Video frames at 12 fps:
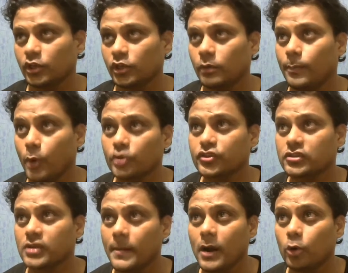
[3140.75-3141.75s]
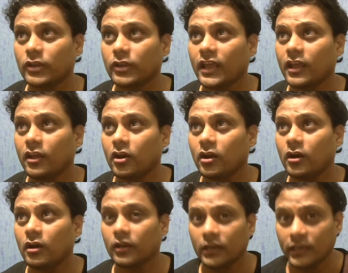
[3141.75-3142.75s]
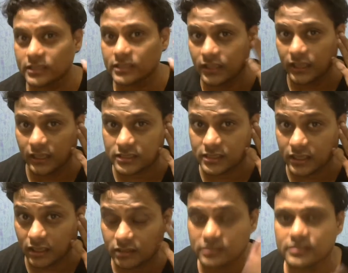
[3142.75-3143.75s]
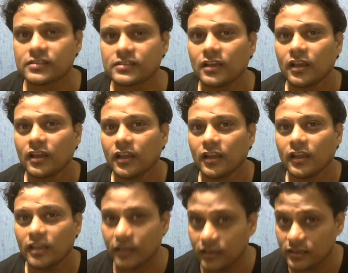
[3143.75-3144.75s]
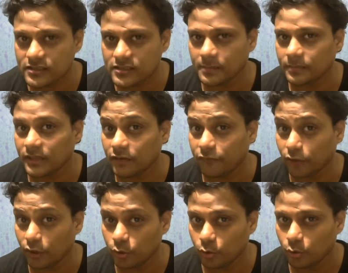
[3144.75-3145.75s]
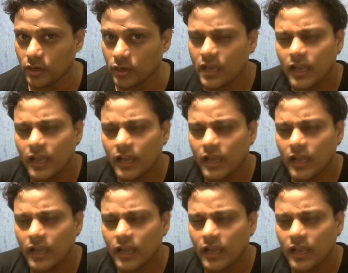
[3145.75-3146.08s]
boast about their listening skills. Here is something for you.